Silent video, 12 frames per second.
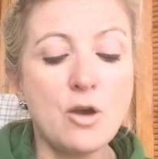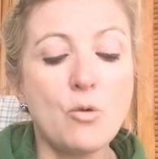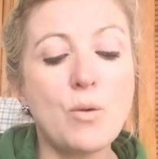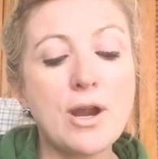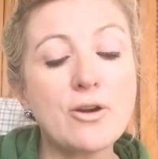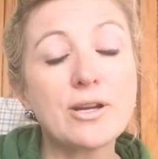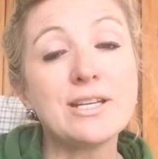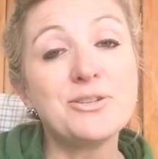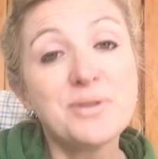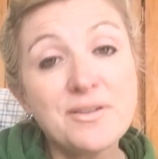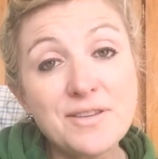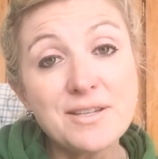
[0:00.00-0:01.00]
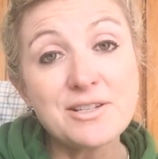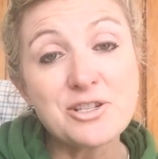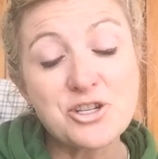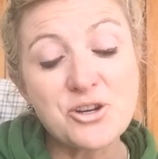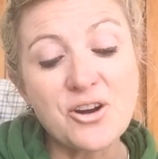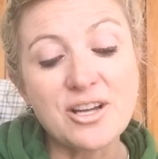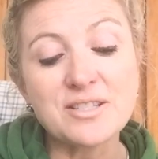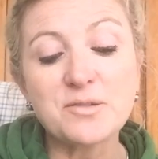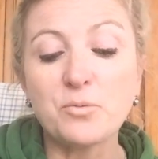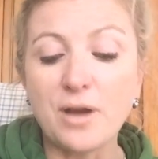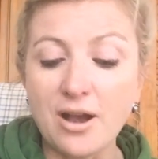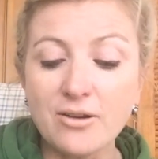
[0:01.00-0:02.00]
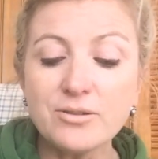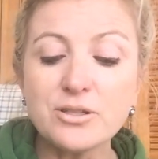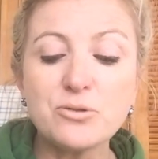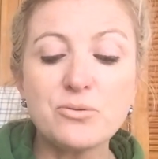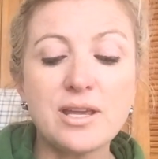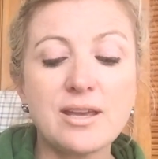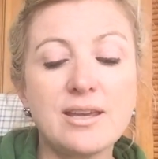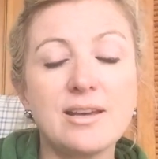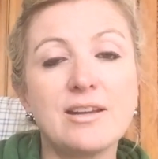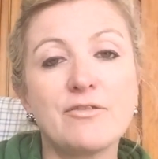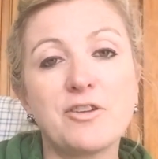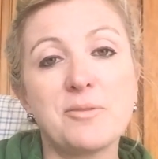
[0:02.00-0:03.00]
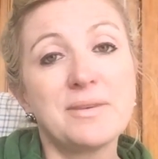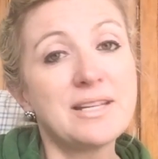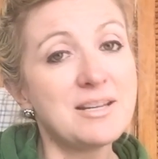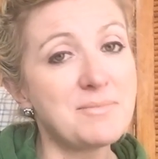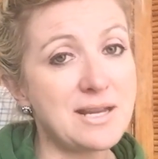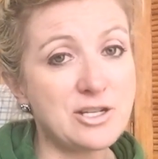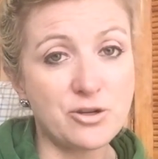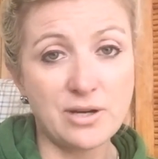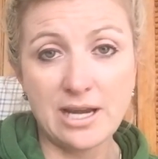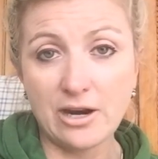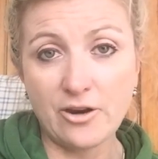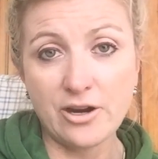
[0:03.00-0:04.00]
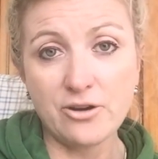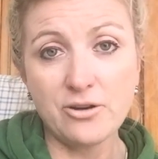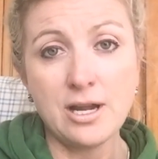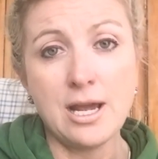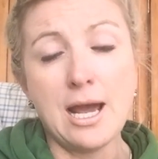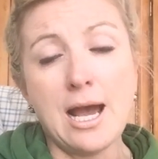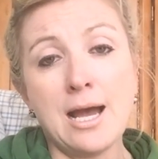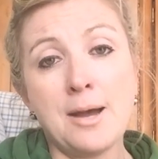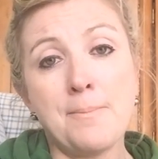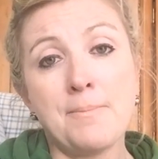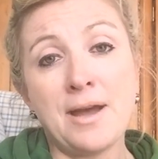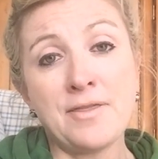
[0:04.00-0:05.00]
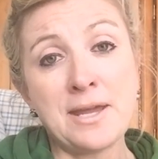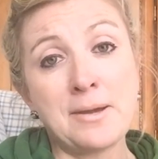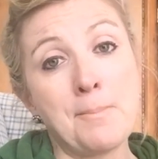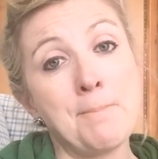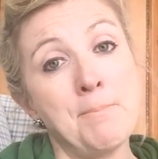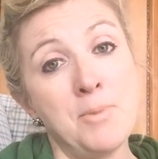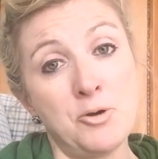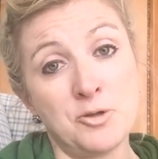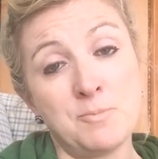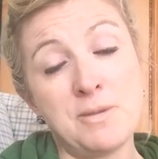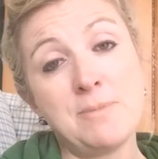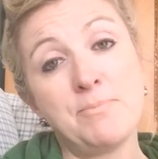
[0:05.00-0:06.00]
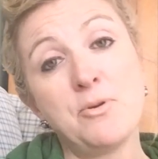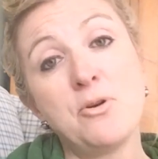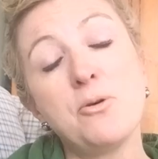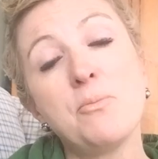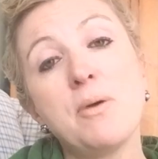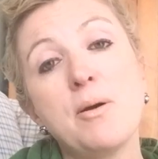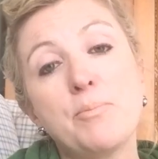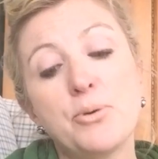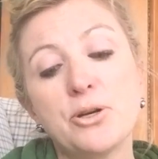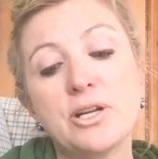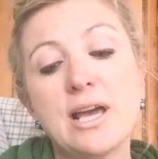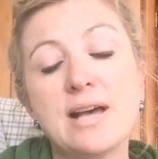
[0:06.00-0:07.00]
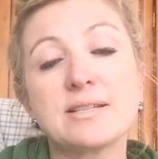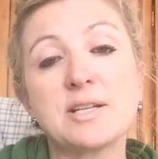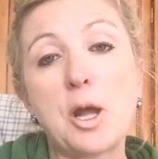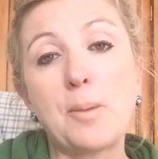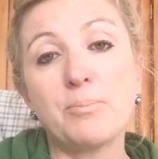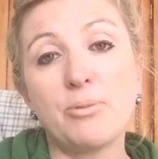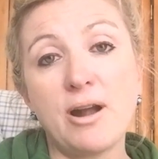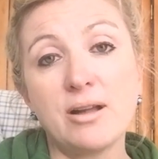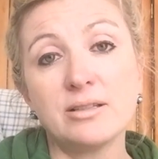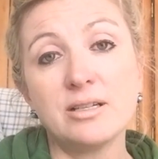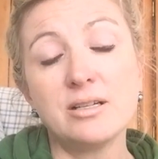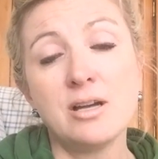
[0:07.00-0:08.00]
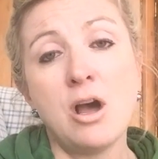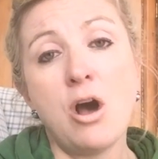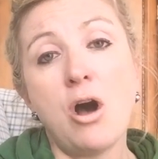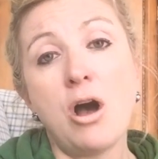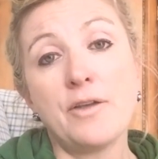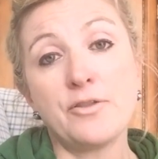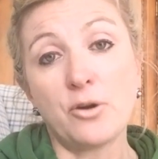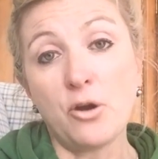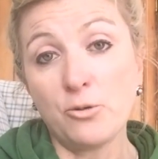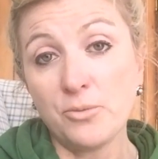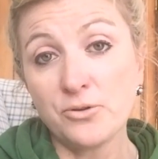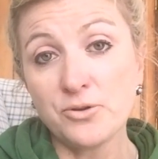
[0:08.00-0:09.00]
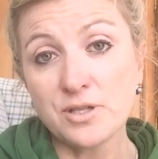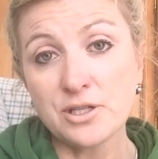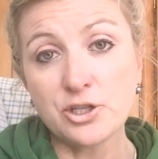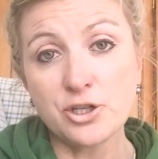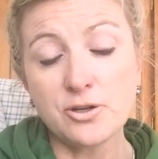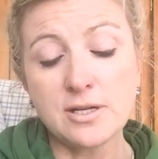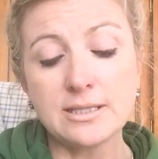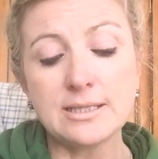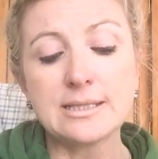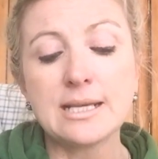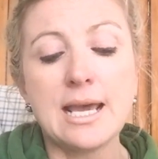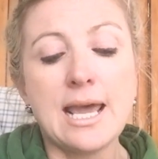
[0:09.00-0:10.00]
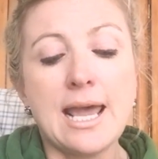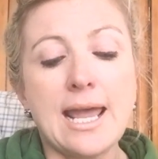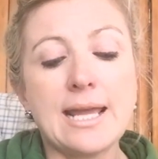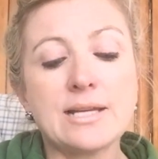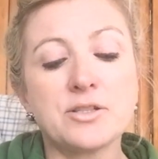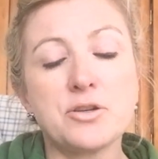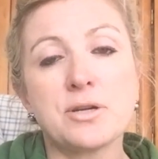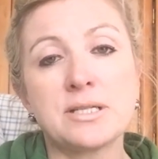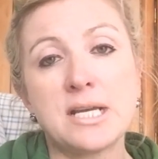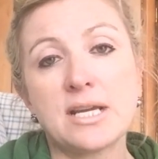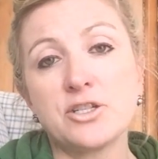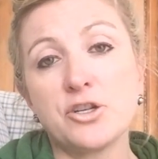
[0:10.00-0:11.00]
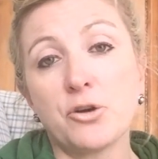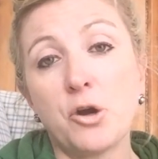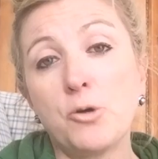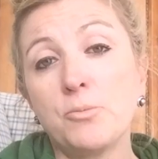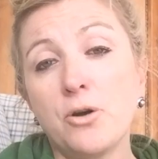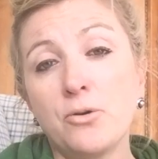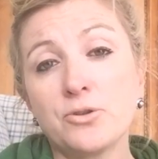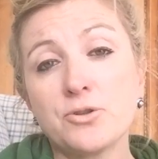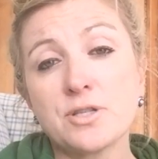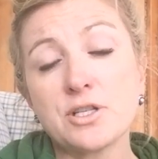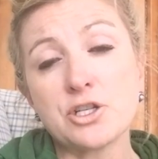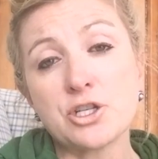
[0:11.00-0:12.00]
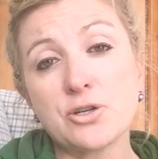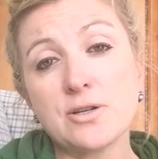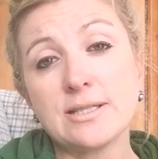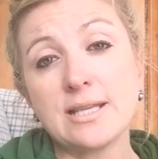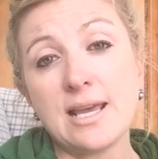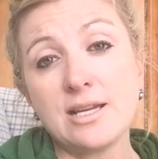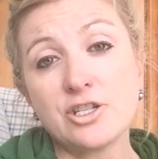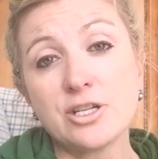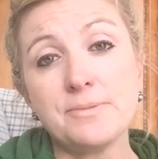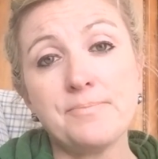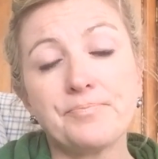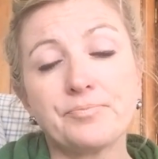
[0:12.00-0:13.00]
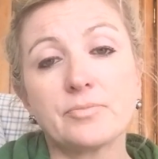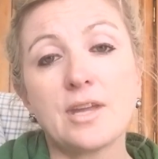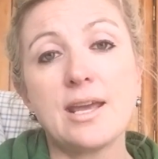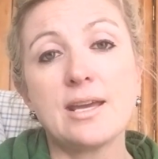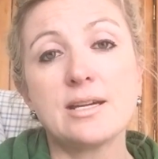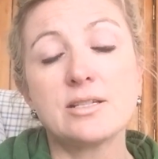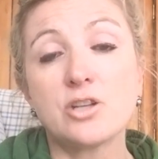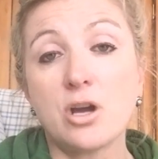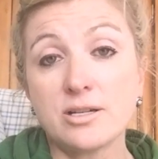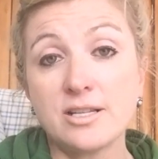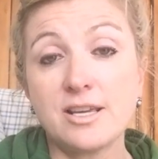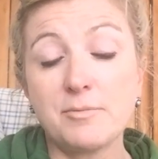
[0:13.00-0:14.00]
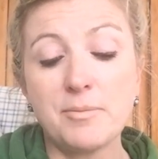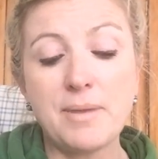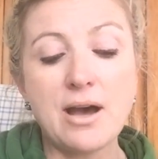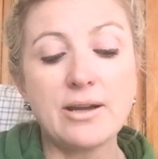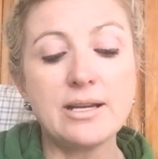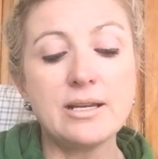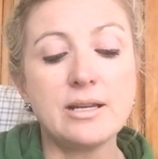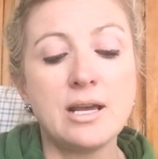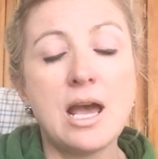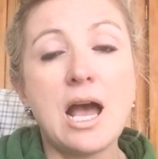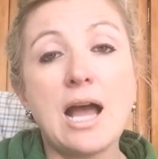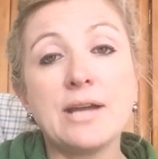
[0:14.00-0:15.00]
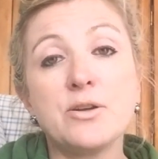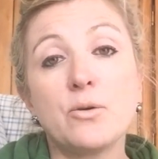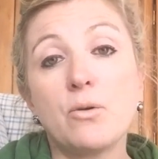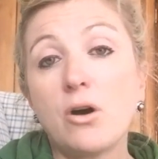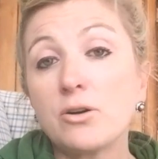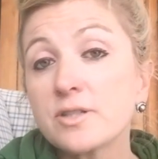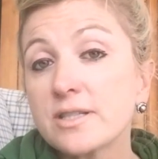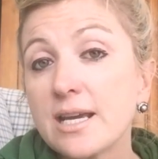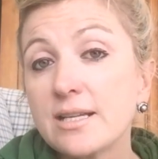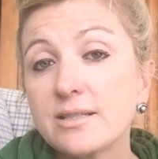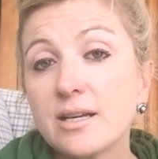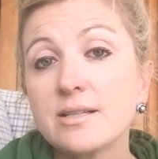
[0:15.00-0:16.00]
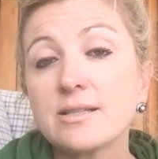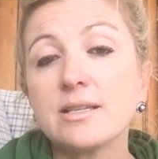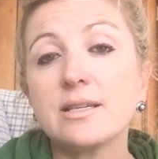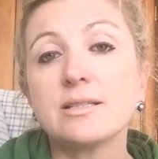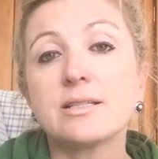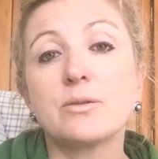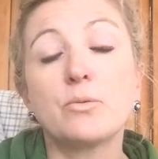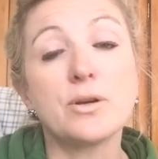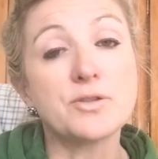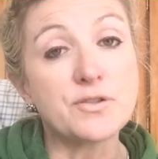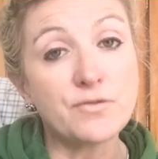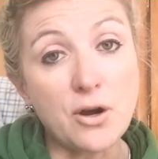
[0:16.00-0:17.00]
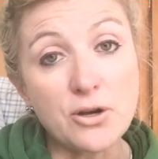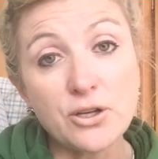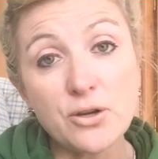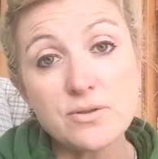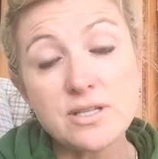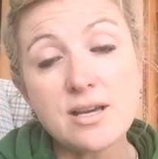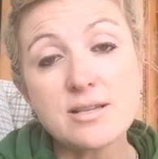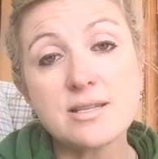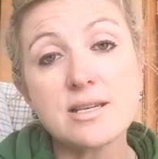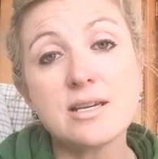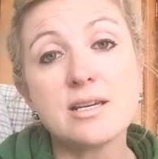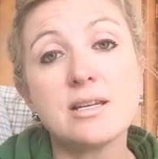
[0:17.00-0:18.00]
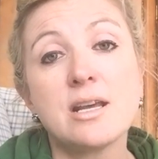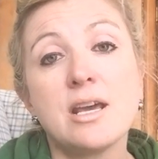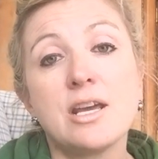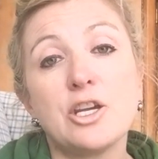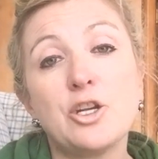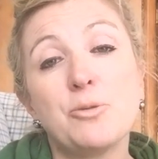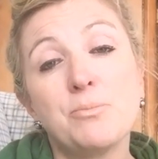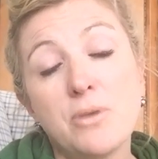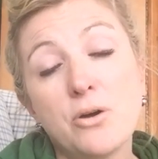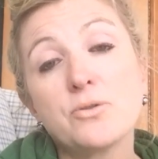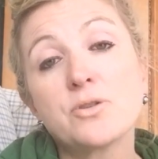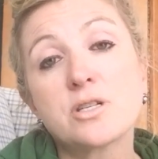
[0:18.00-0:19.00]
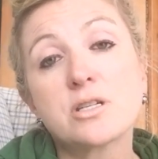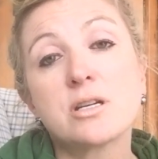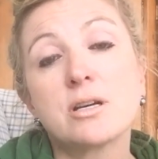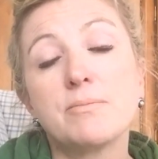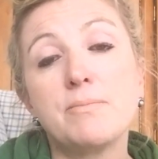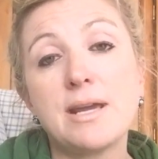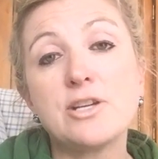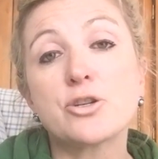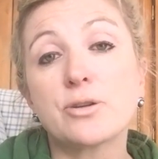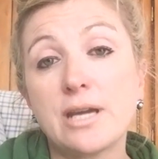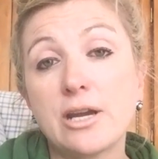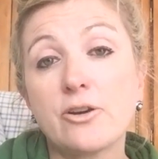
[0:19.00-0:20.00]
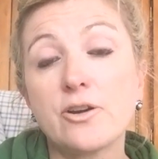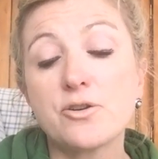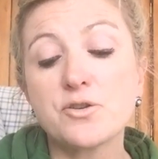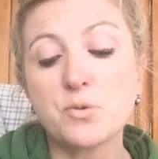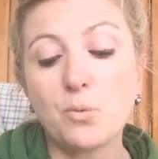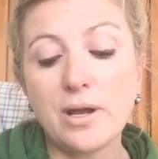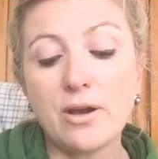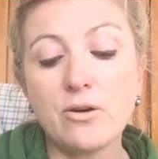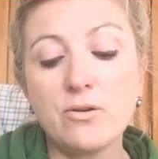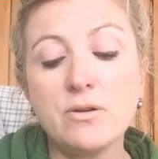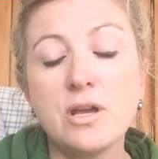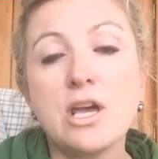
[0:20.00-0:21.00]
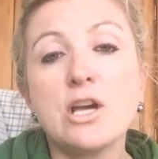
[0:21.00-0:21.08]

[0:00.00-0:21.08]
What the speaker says: Where can you get the insurance? Well, you can get it from any major carrier. I think most people put it as an umbrella on their homeowner's insurance. And so you could take it to your homeowner's insurance agent and talk to them about it. I know Allstate does it, Wells Fargo does it, most major carriers will.